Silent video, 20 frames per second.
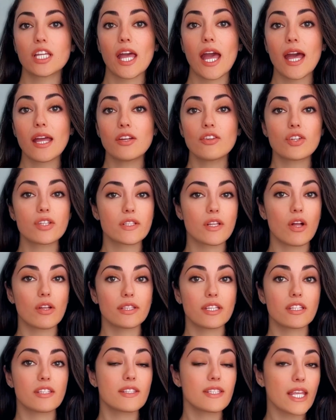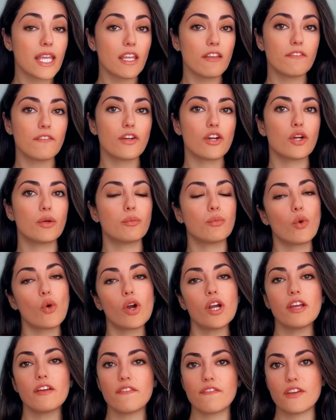can result in safer,
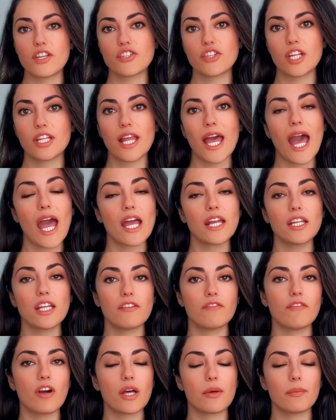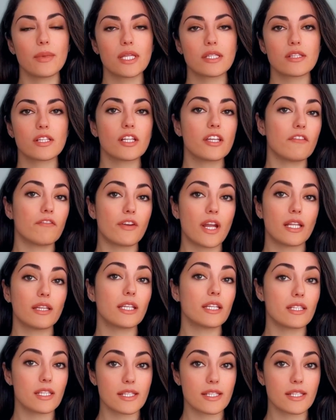more efficient, and environmentally friendly